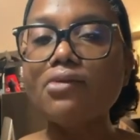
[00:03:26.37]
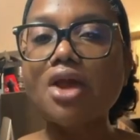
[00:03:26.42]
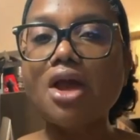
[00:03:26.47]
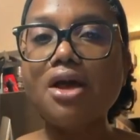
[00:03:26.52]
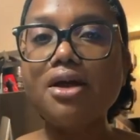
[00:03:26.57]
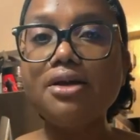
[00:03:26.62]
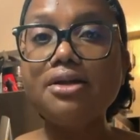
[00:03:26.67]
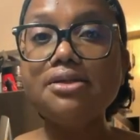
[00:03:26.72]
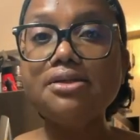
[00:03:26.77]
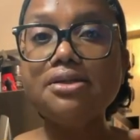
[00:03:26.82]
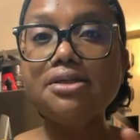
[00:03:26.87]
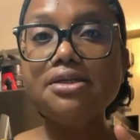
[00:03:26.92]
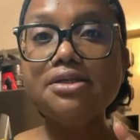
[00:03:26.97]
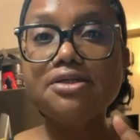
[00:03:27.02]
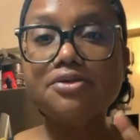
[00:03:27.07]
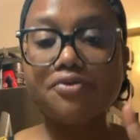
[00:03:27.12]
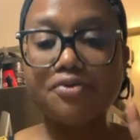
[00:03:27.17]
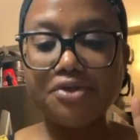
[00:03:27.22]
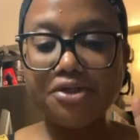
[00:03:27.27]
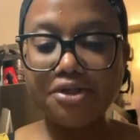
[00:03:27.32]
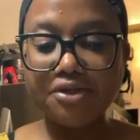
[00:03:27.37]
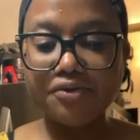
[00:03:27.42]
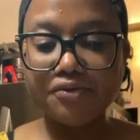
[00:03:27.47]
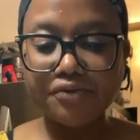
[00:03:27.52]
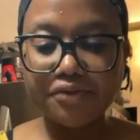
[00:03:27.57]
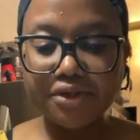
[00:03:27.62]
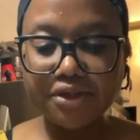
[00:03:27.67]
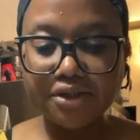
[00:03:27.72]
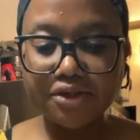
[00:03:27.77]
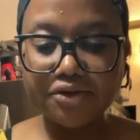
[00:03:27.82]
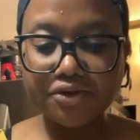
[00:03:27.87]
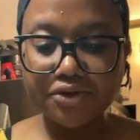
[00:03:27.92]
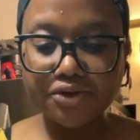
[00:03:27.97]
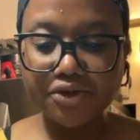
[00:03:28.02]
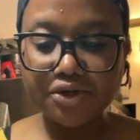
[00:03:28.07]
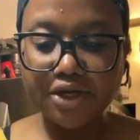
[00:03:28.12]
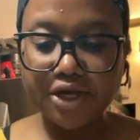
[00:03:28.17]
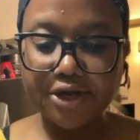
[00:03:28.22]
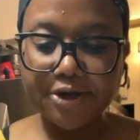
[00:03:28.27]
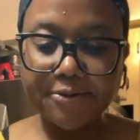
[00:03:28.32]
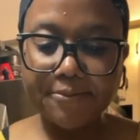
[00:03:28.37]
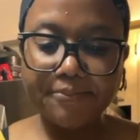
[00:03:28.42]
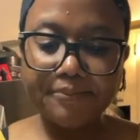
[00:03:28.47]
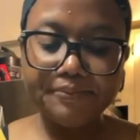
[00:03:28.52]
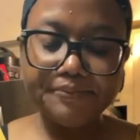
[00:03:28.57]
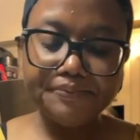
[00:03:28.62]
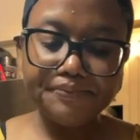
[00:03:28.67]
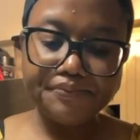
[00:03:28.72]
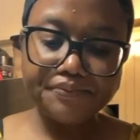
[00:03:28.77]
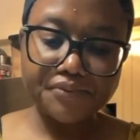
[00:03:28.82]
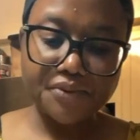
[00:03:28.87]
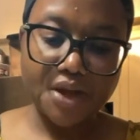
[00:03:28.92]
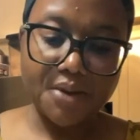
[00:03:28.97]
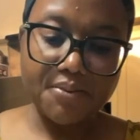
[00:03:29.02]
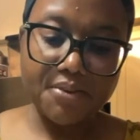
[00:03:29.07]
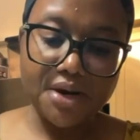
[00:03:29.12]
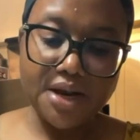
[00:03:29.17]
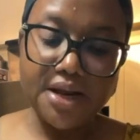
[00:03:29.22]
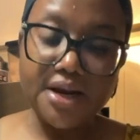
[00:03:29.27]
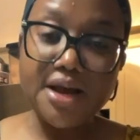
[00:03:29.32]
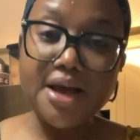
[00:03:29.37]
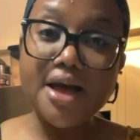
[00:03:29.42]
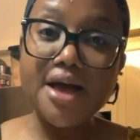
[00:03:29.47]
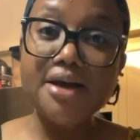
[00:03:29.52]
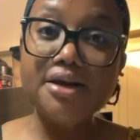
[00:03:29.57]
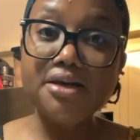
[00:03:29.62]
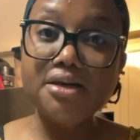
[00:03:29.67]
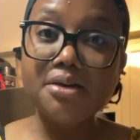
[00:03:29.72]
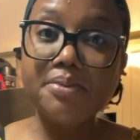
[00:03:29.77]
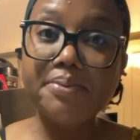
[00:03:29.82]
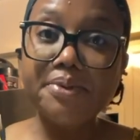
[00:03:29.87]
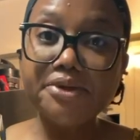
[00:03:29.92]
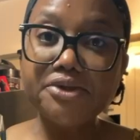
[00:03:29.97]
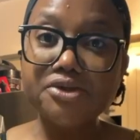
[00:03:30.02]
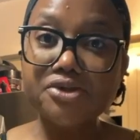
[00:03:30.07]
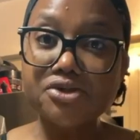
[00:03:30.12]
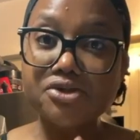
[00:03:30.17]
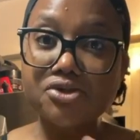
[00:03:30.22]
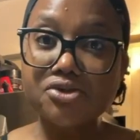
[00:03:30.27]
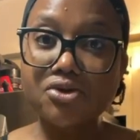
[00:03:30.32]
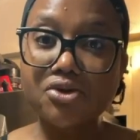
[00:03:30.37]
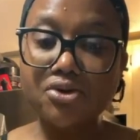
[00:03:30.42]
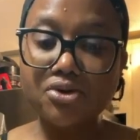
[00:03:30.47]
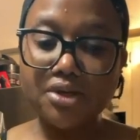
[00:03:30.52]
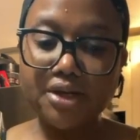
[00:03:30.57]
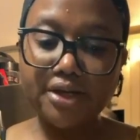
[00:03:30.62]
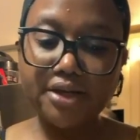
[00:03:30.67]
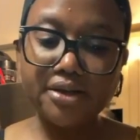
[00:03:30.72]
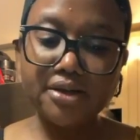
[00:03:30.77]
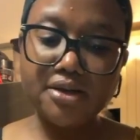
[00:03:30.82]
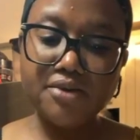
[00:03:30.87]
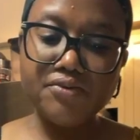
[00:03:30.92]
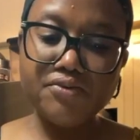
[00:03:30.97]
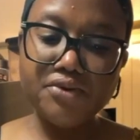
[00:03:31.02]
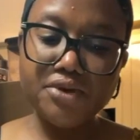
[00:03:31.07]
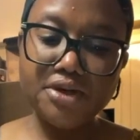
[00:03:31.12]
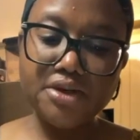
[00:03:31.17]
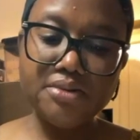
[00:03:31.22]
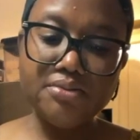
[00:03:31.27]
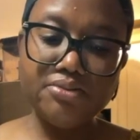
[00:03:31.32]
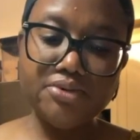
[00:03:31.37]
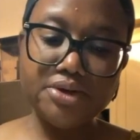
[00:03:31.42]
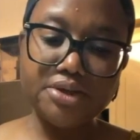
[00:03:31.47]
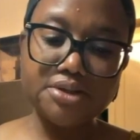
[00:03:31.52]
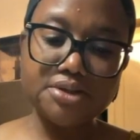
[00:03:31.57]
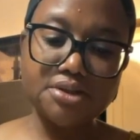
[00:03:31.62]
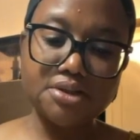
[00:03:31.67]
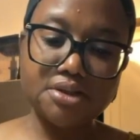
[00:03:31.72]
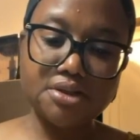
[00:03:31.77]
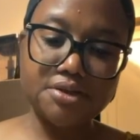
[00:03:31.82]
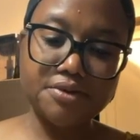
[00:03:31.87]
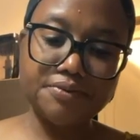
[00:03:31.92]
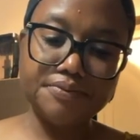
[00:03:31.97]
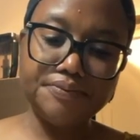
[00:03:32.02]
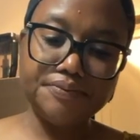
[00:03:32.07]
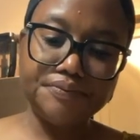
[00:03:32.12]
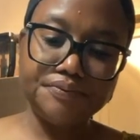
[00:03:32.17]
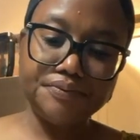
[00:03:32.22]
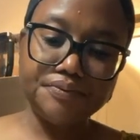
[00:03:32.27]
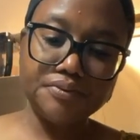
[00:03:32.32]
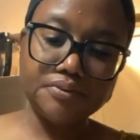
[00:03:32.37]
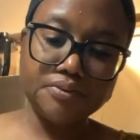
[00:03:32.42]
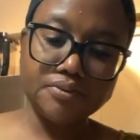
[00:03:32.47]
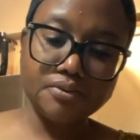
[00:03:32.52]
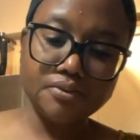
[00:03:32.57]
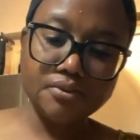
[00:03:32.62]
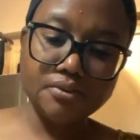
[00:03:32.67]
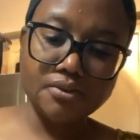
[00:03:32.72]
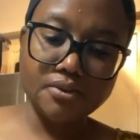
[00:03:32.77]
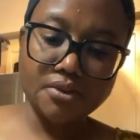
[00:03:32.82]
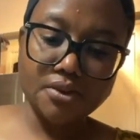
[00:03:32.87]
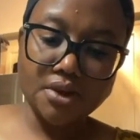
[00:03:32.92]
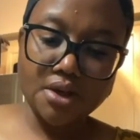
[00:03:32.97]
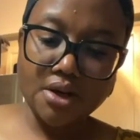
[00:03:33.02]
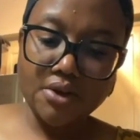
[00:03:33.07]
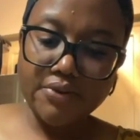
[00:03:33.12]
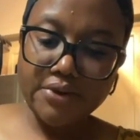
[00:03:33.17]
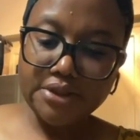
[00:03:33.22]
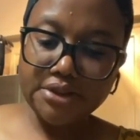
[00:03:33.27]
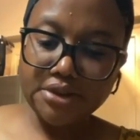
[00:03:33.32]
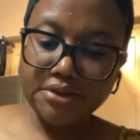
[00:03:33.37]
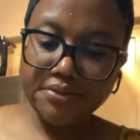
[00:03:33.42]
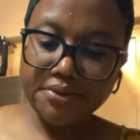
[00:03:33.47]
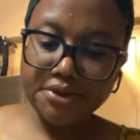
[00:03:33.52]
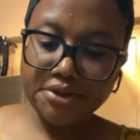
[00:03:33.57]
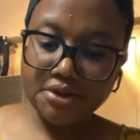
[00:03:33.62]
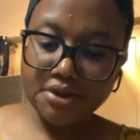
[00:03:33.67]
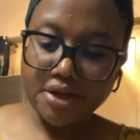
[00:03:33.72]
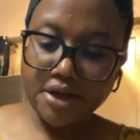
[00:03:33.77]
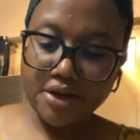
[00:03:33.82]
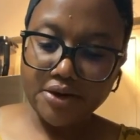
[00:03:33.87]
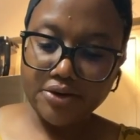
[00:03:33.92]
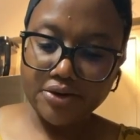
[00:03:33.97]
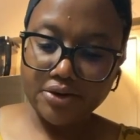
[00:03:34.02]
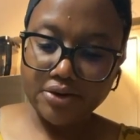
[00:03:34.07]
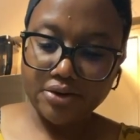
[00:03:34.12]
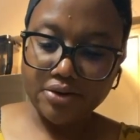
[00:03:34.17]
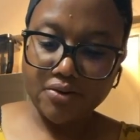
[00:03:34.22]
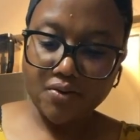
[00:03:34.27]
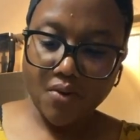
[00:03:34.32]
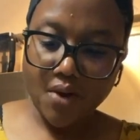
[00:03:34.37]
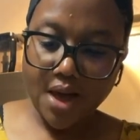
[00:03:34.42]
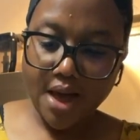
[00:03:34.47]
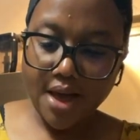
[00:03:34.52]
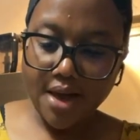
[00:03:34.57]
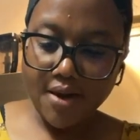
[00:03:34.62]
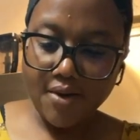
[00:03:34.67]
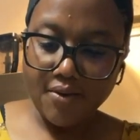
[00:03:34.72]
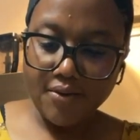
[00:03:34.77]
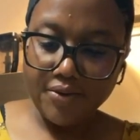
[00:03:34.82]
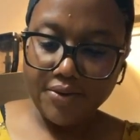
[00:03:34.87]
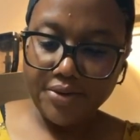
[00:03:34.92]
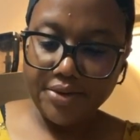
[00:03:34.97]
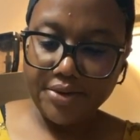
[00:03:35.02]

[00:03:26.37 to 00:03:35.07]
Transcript: Honestly, it's really good. Like, I'm glad I added a pinch of salt. Like, it really brings the recipe together. Wow,